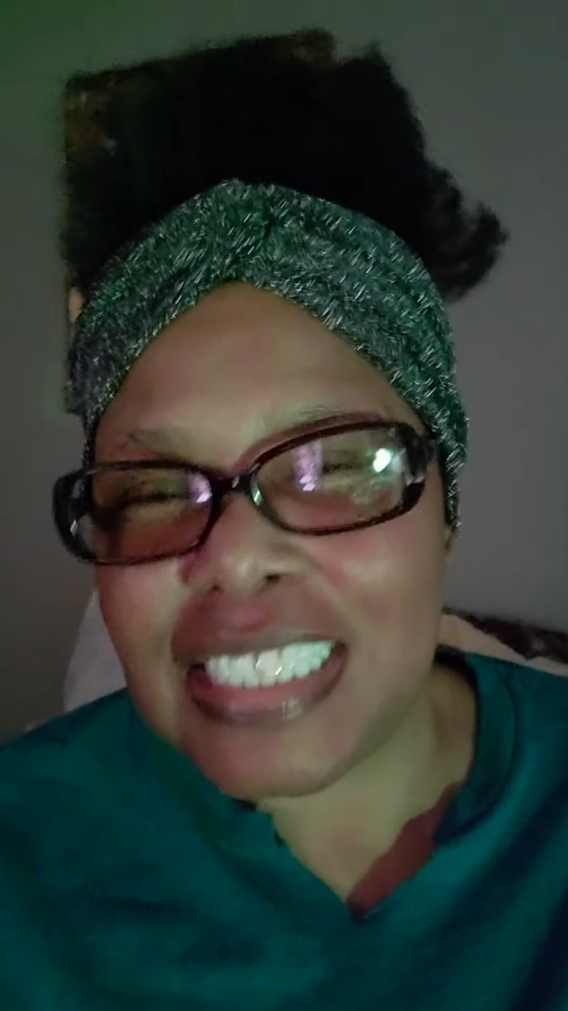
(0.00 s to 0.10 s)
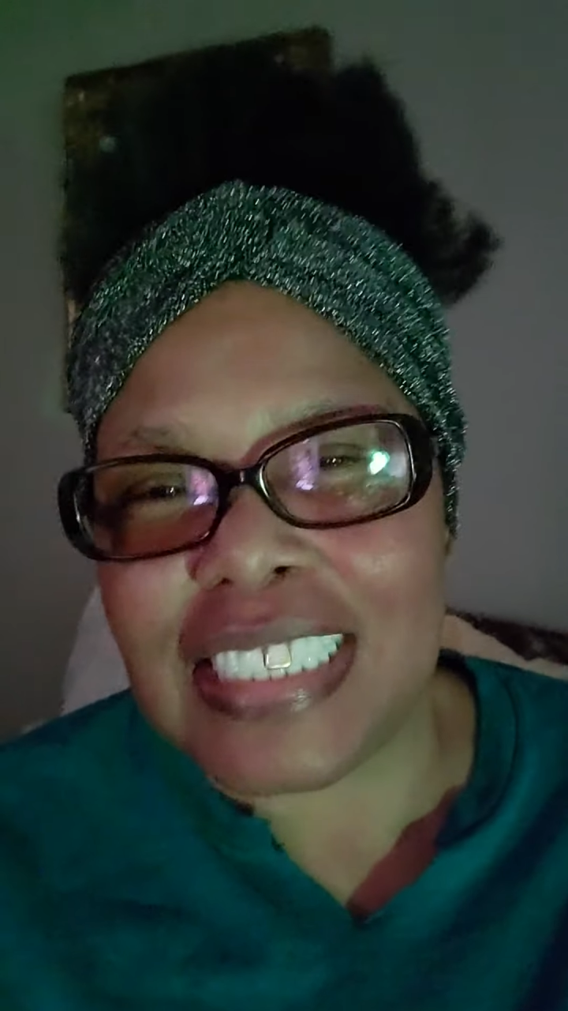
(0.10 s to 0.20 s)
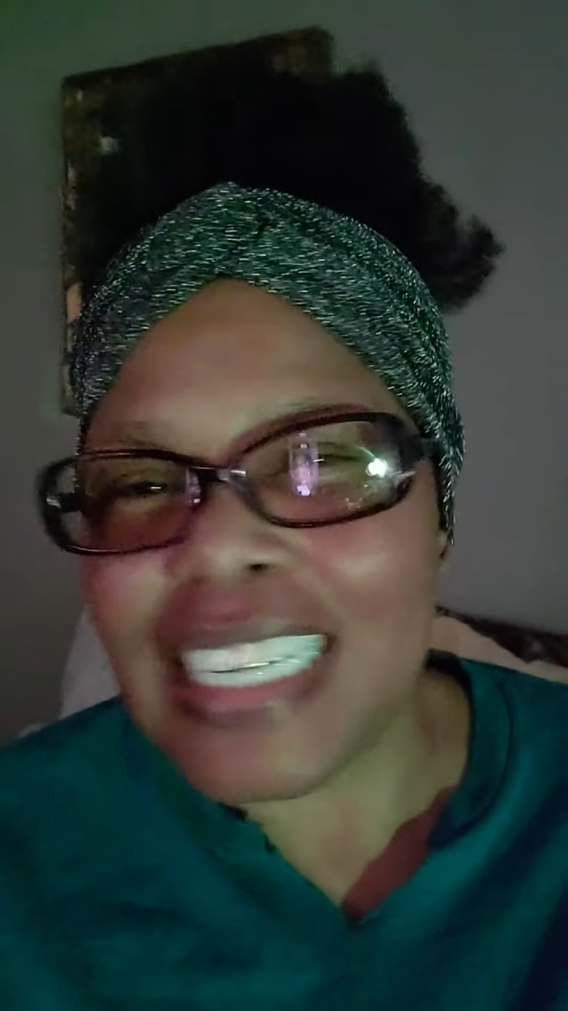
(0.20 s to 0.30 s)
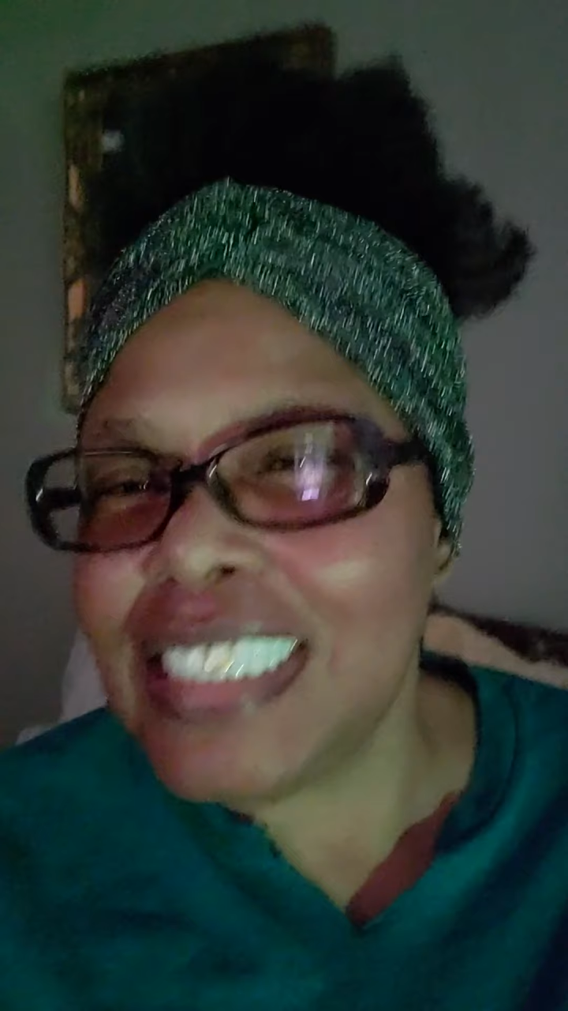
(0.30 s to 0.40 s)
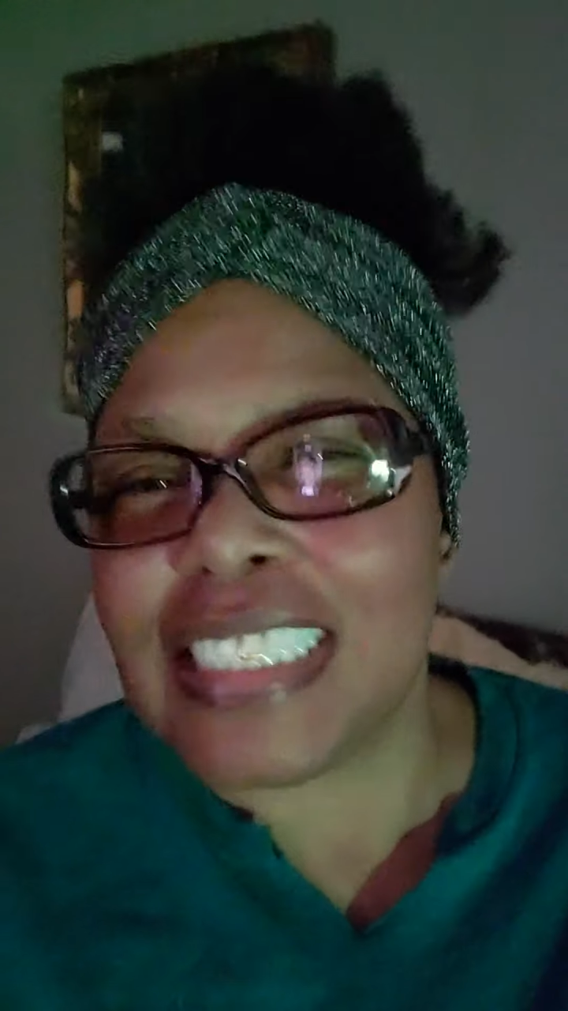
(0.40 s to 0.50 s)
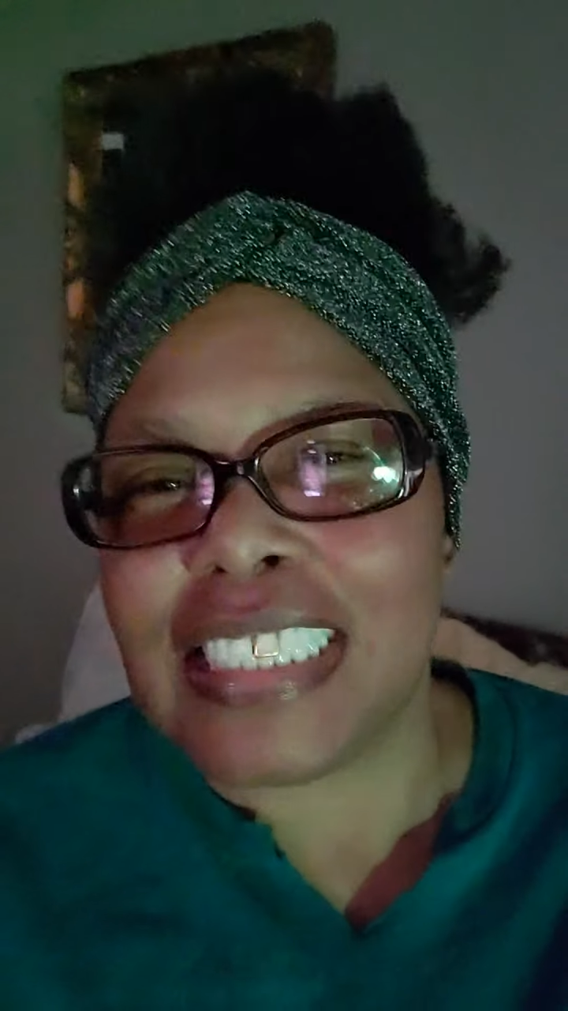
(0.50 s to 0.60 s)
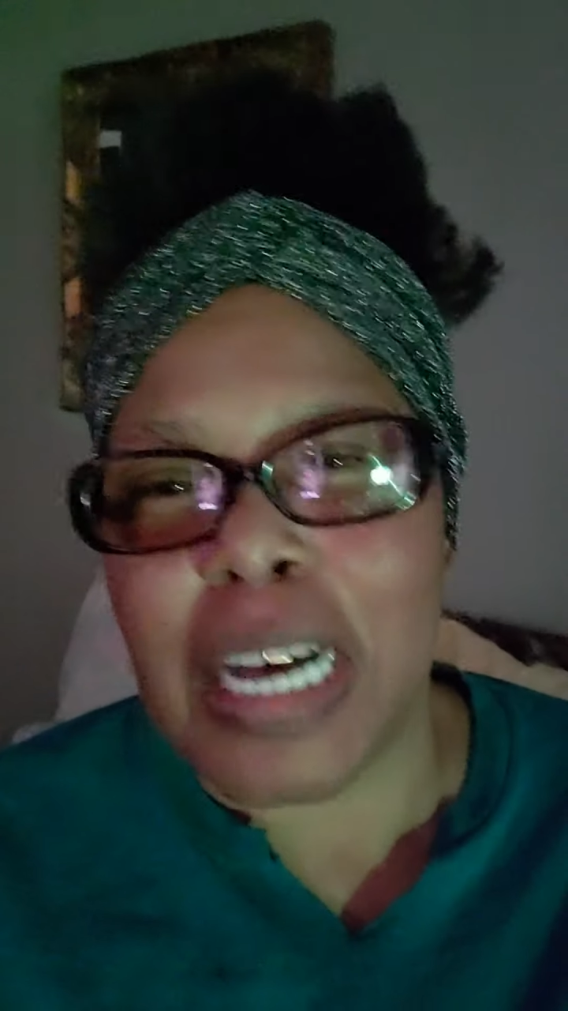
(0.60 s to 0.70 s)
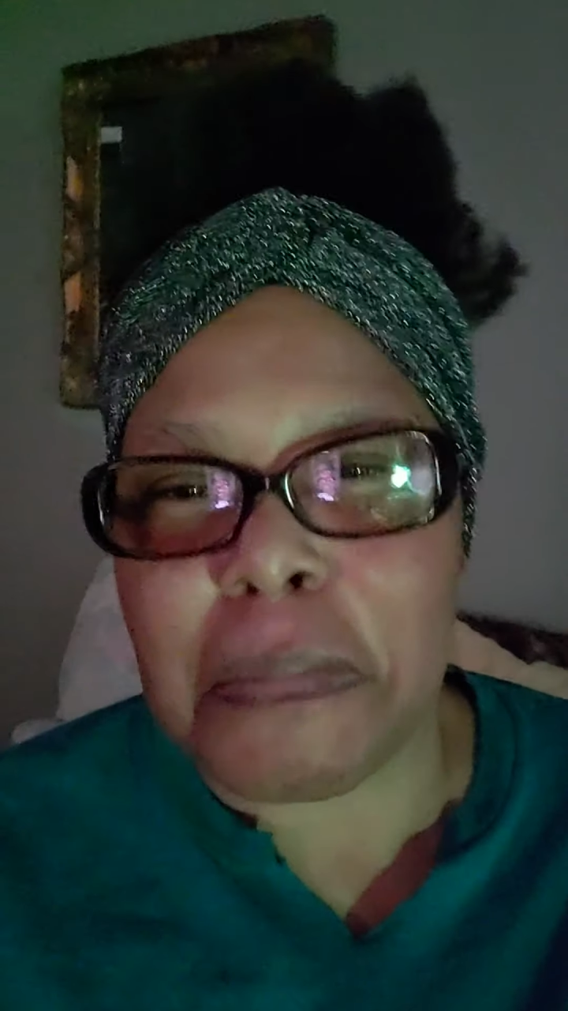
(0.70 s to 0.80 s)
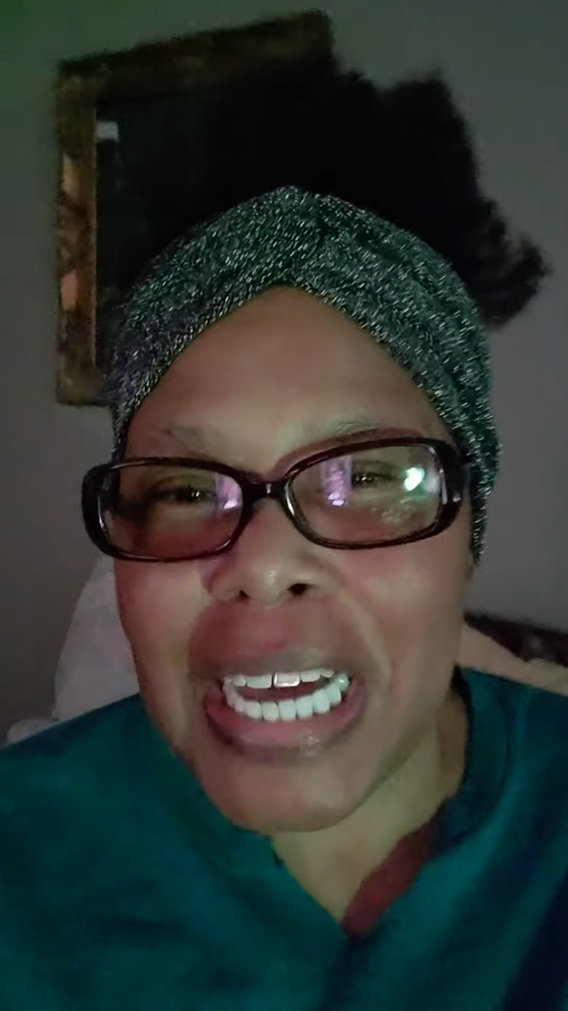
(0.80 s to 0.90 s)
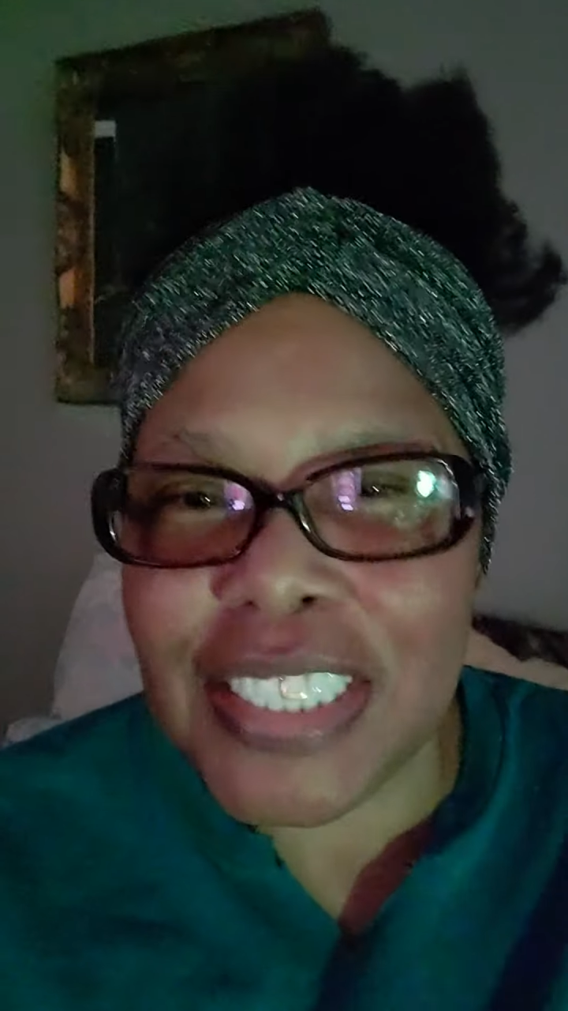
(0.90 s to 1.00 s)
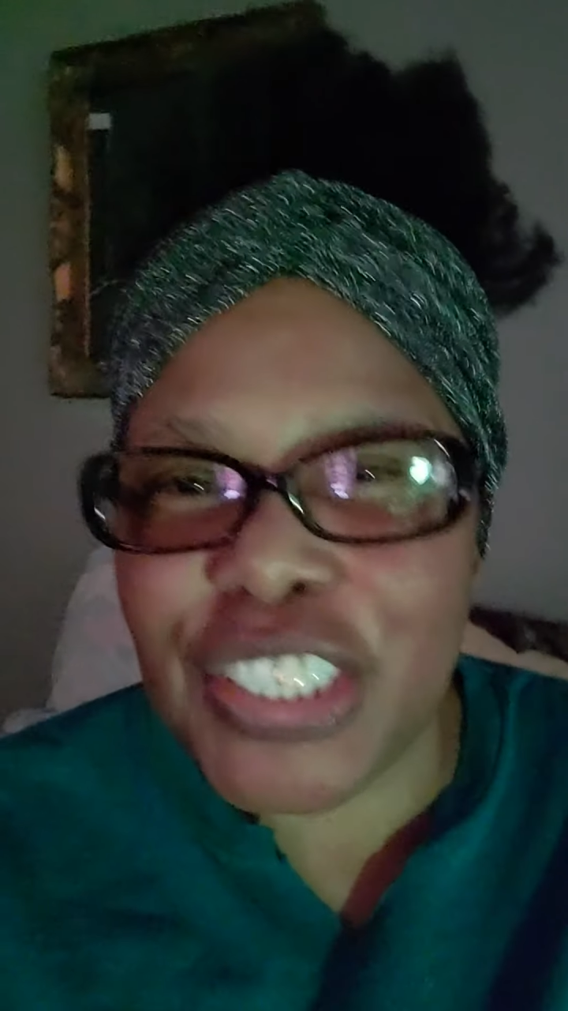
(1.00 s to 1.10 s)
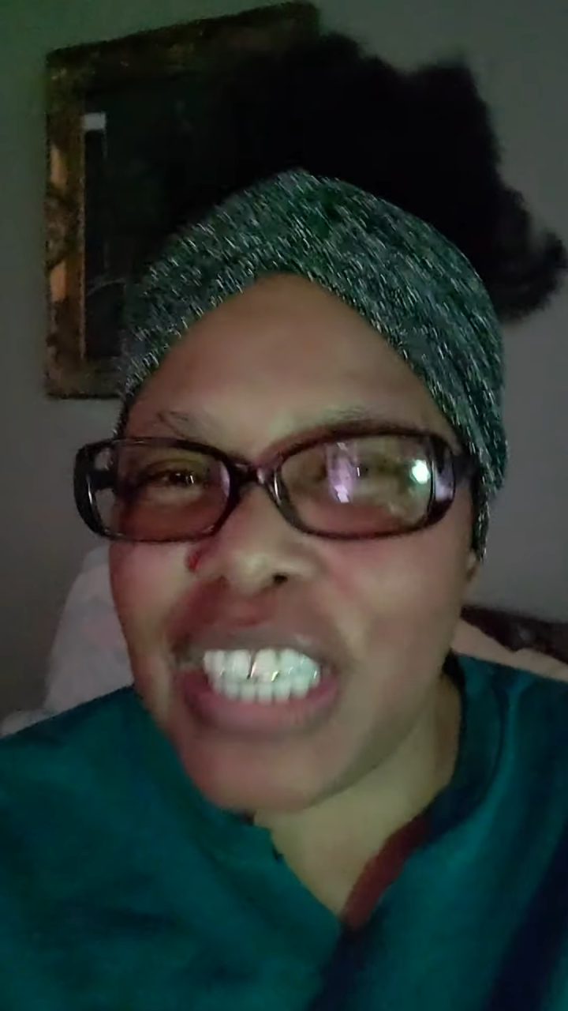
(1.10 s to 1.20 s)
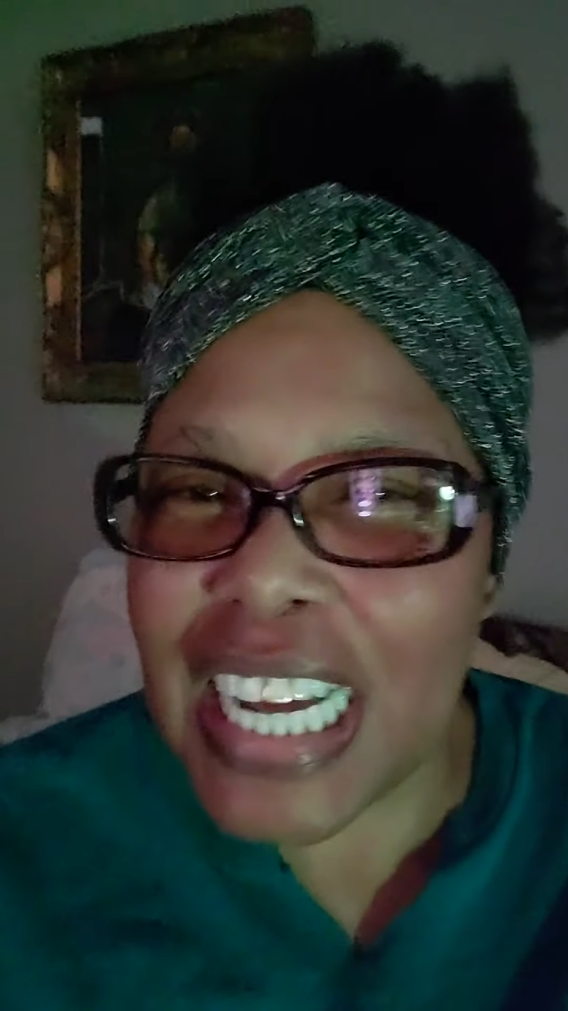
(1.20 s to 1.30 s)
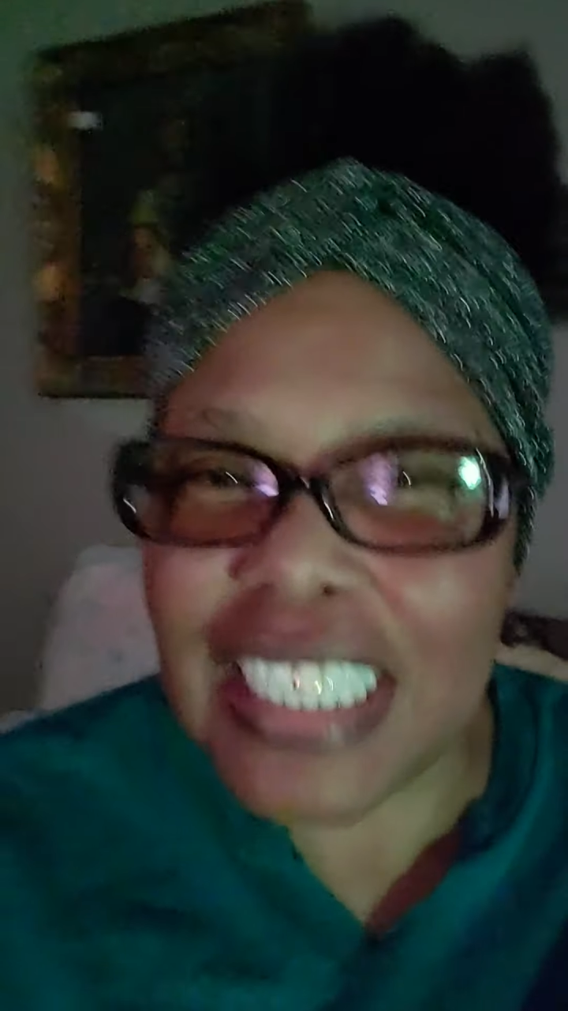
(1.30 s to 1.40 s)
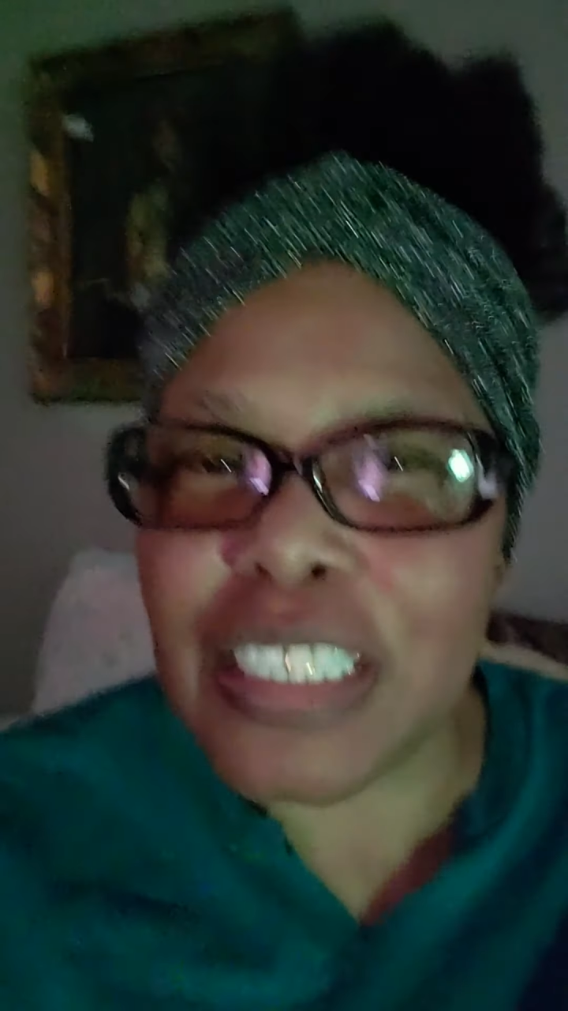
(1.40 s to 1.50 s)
they just come at you like